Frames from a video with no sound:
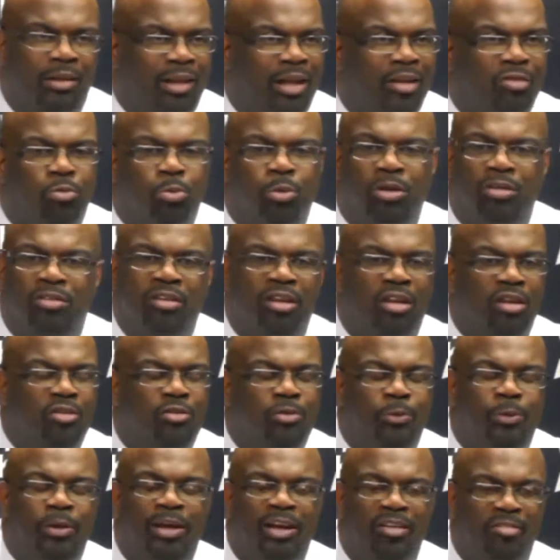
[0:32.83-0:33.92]
that's where the tale of
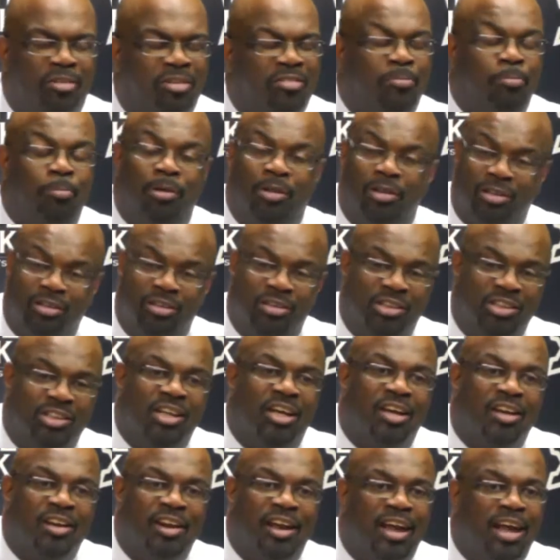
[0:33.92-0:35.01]
two halves, because the
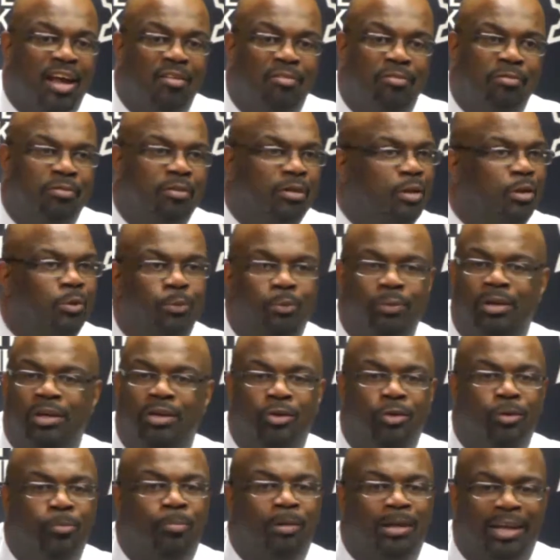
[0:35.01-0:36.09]
second half, we
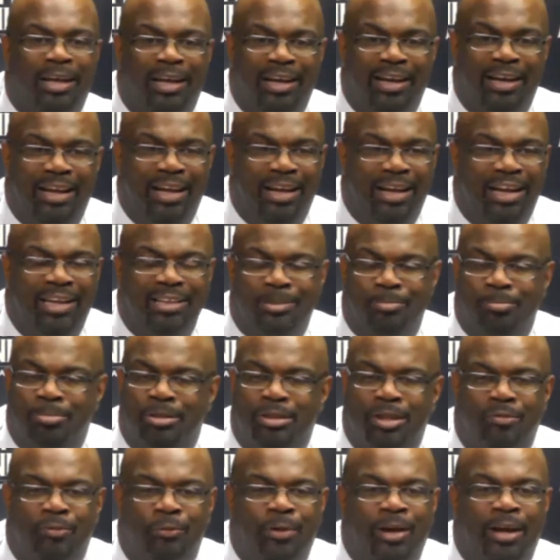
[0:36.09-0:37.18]
didn't duplicate that, and that's some
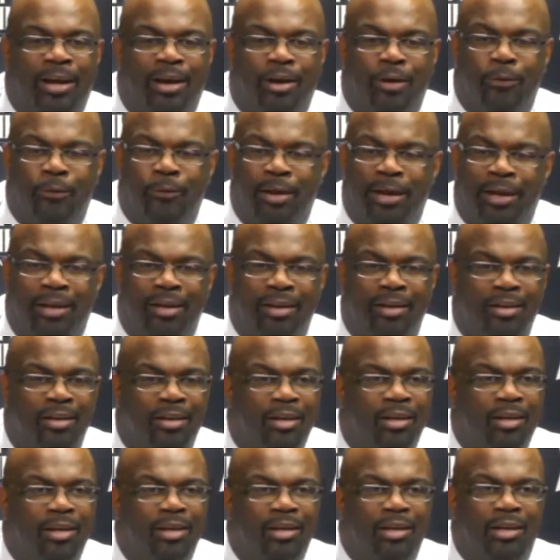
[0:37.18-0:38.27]
stuff we got to correct.
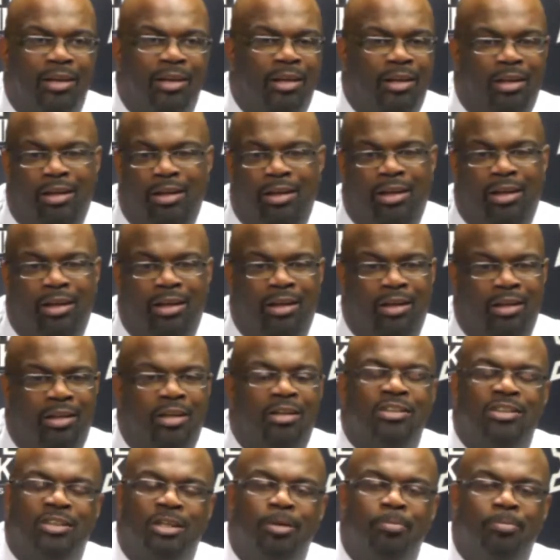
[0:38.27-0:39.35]
And
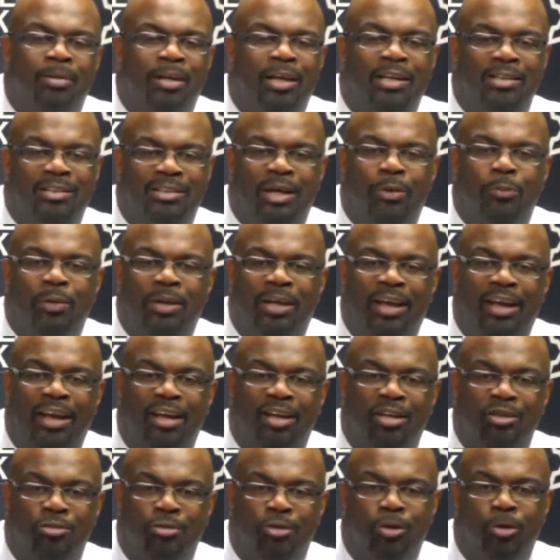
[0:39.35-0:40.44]
there's some things that we
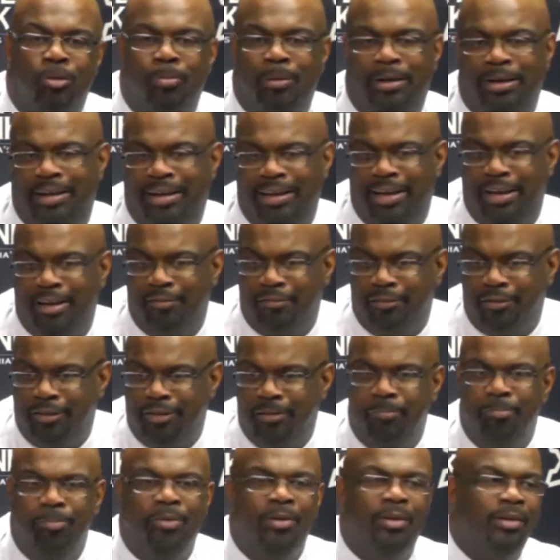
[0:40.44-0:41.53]
can't control, but the
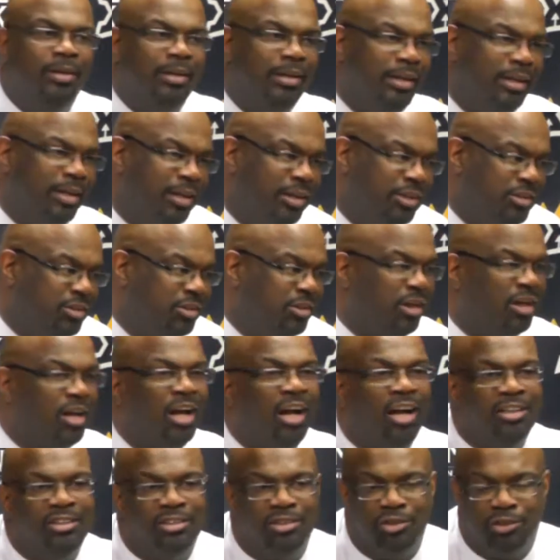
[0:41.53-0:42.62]
effort, the energy, the
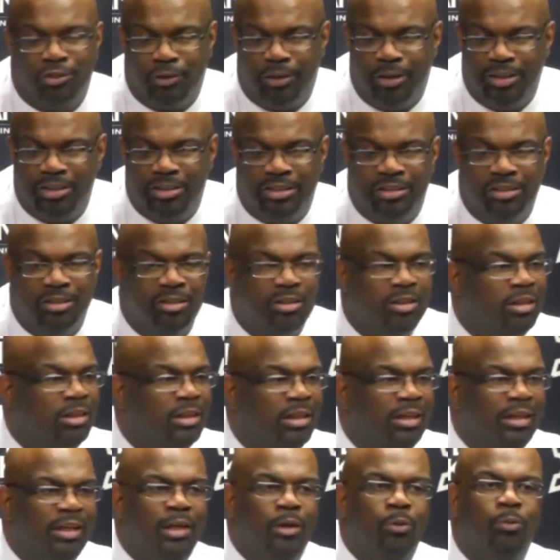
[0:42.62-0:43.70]
concentration,
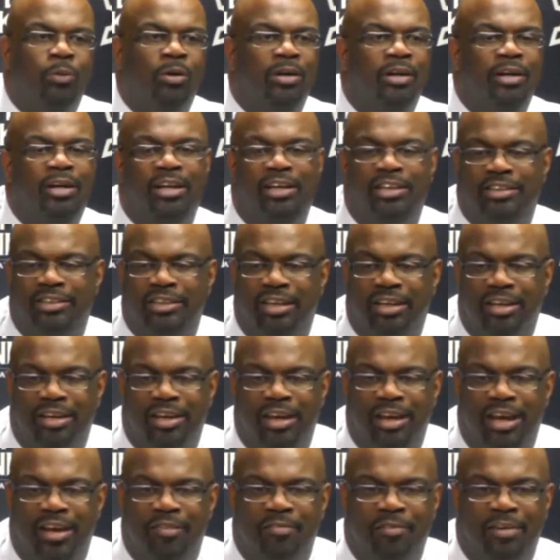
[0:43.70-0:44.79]
it wasn't there the second
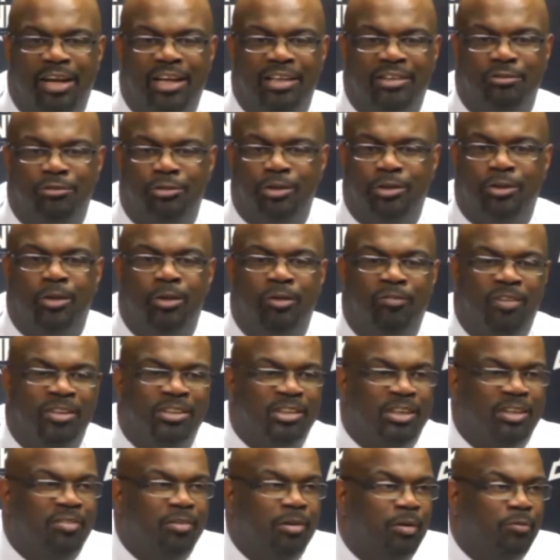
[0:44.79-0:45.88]
half, and that's a result of
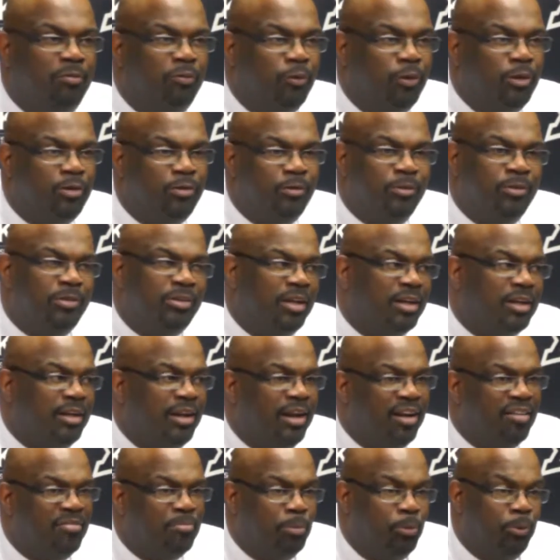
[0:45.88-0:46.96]
us giving up 42 second
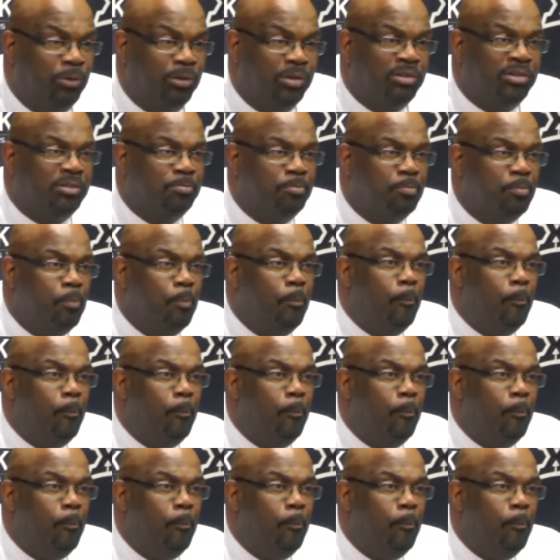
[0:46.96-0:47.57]
half points.